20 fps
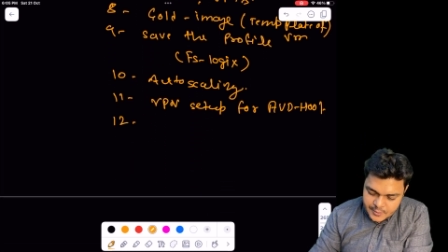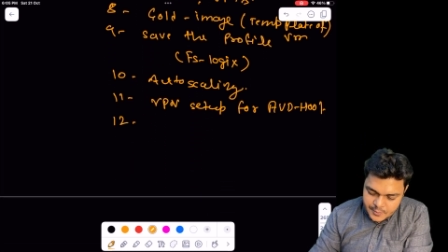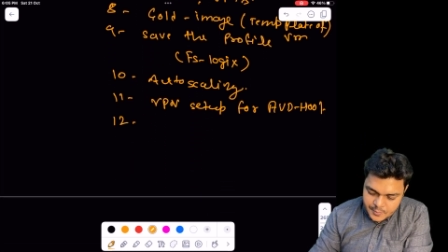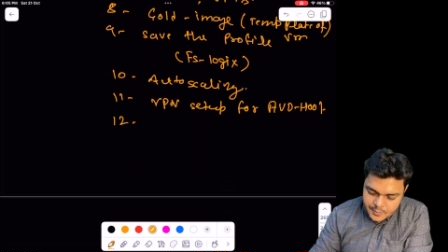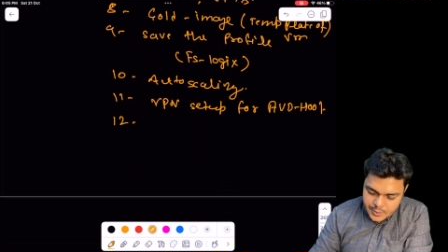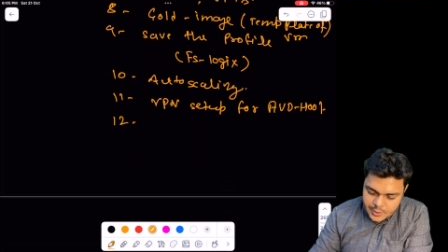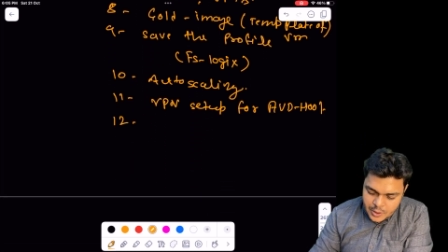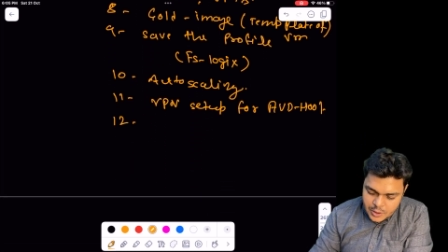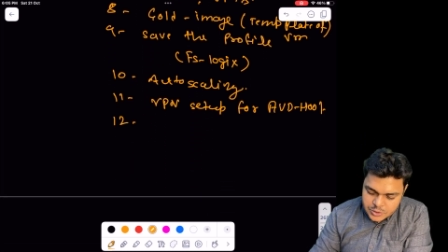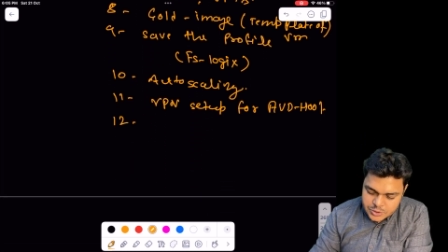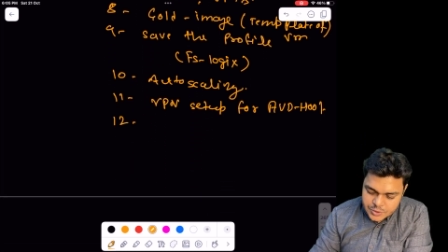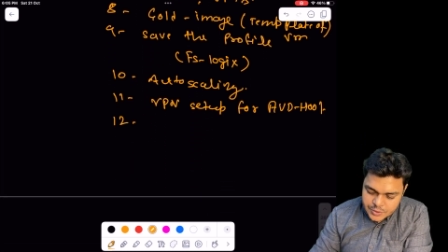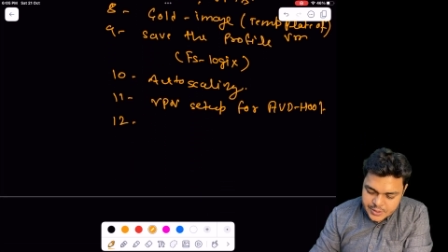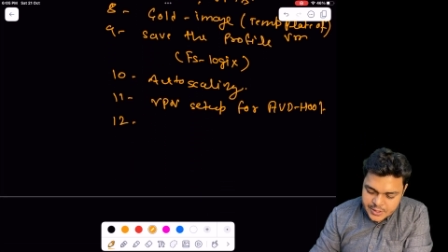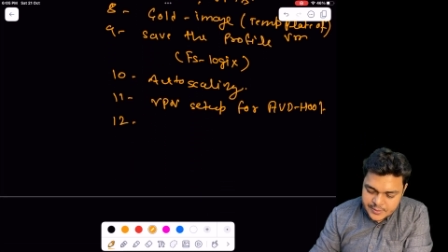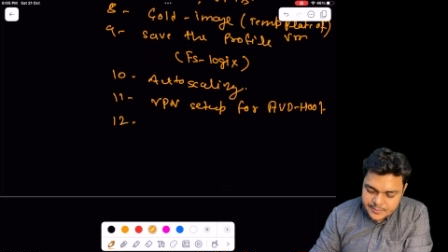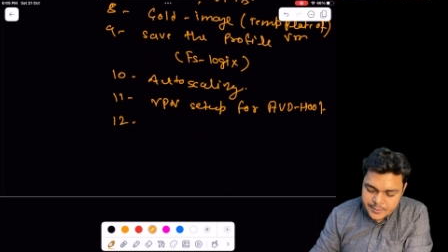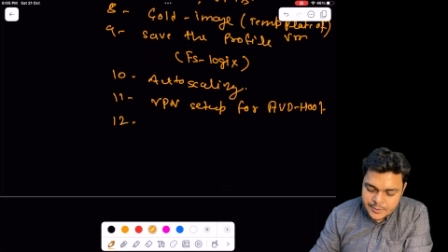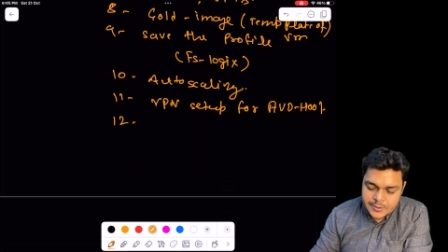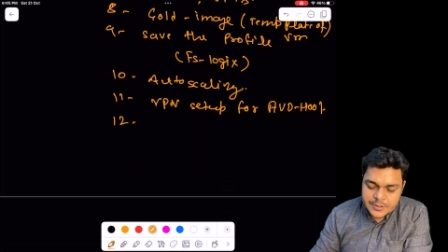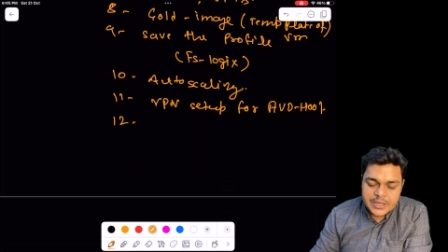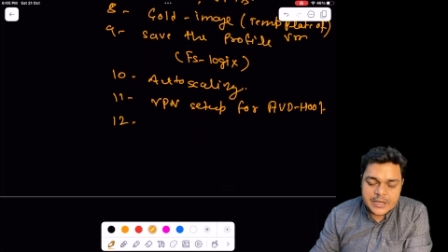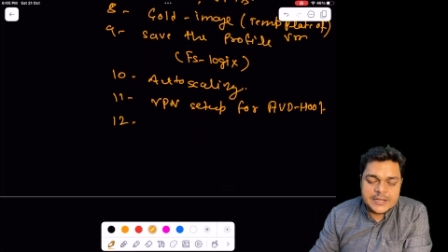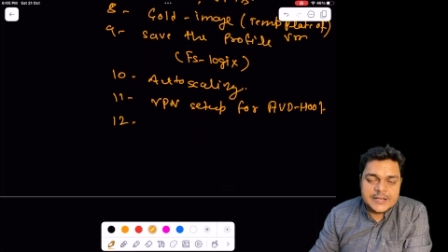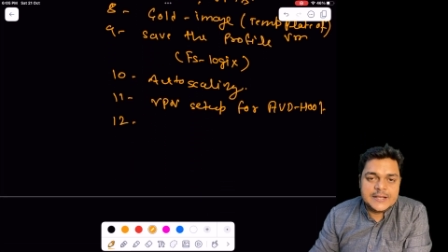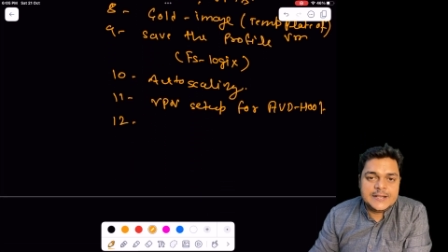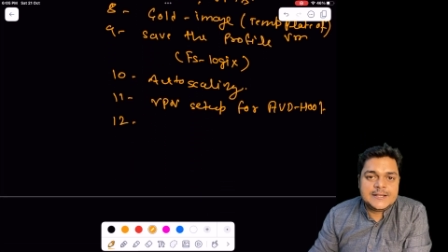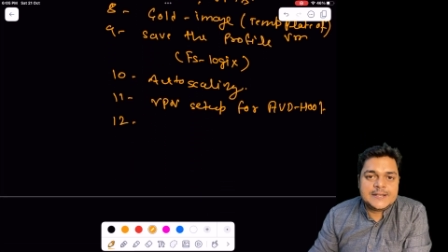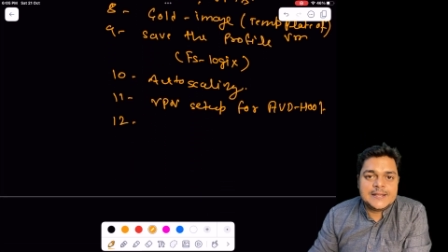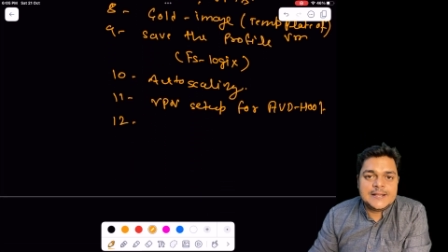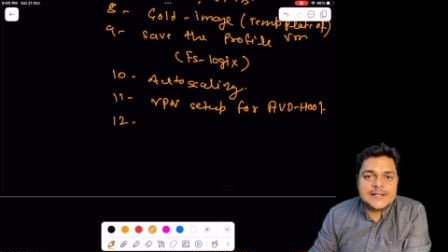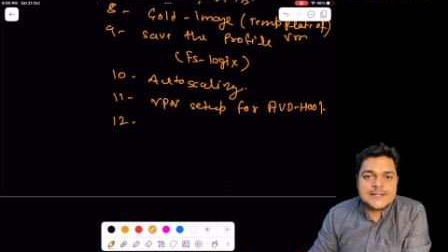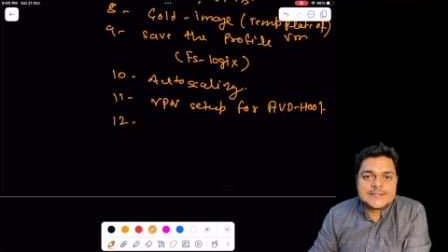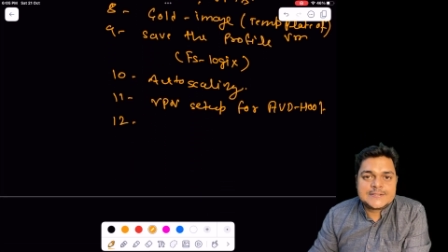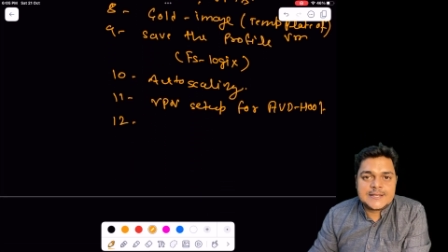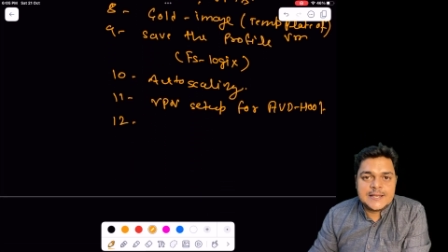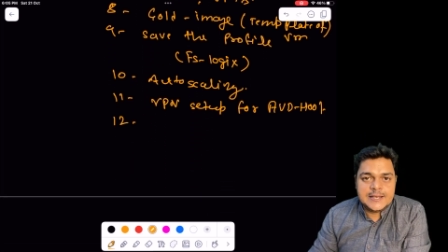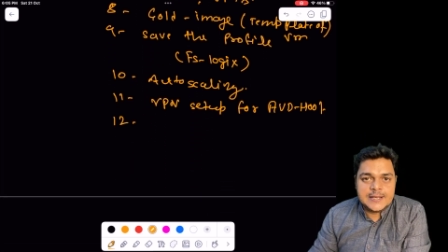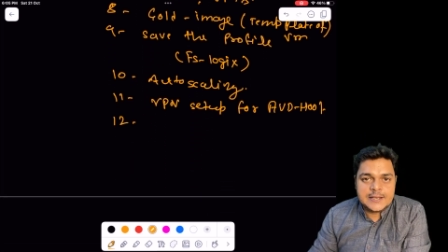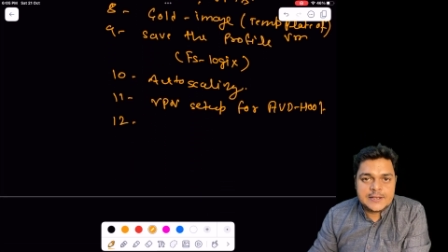We'll also give you the
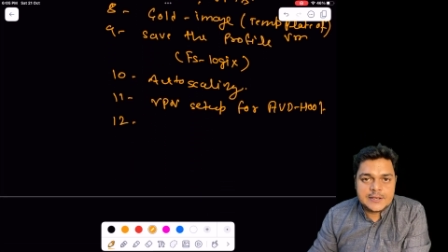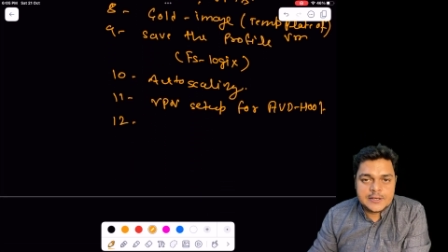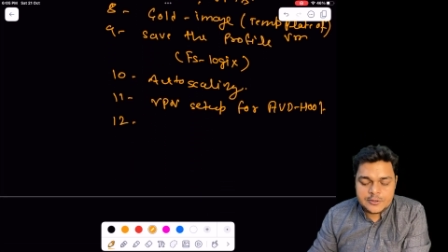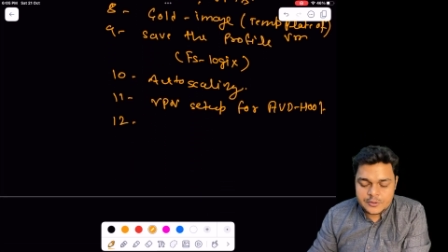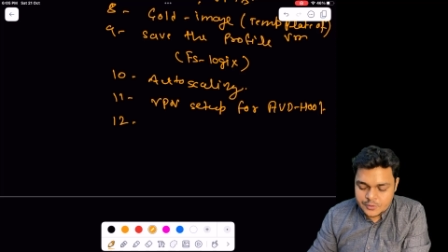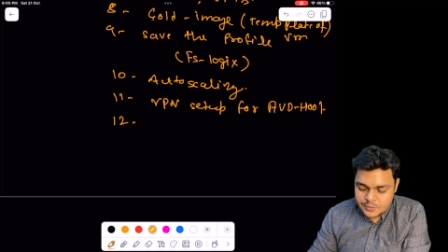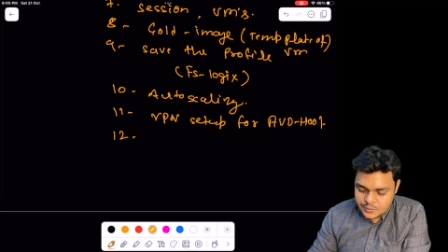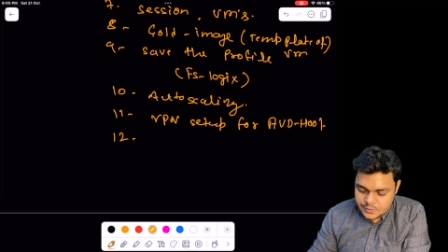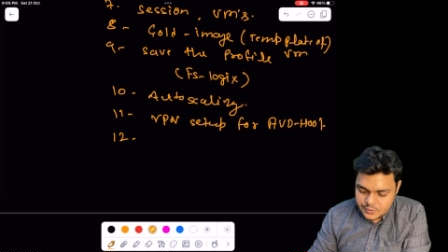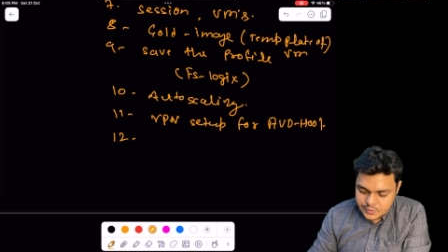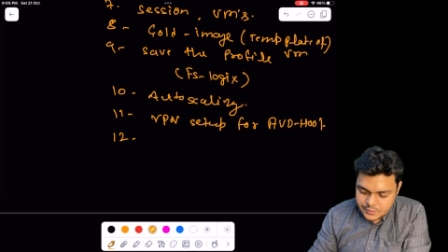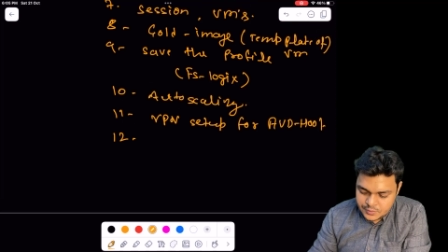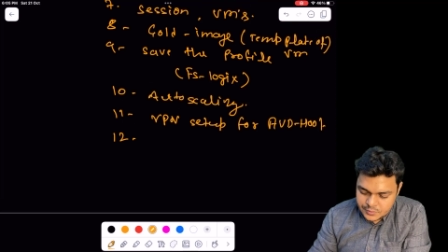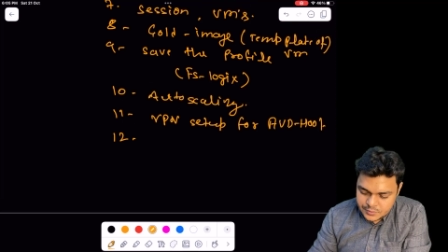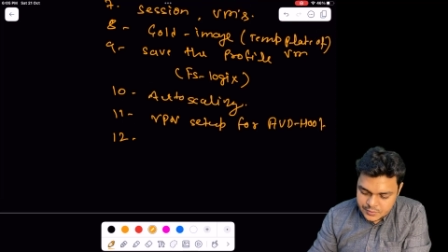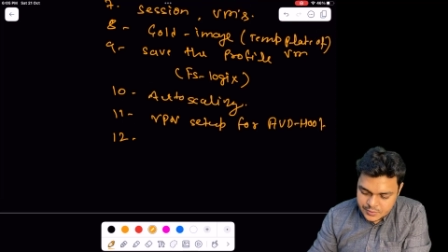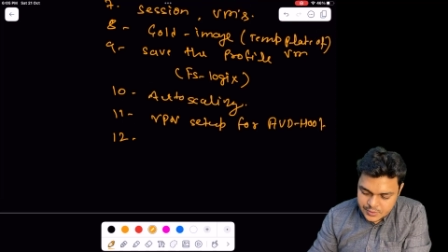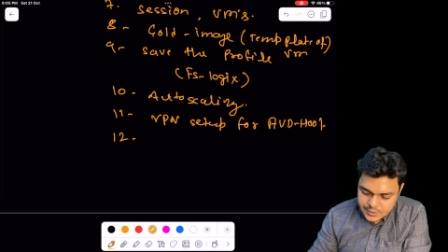details related to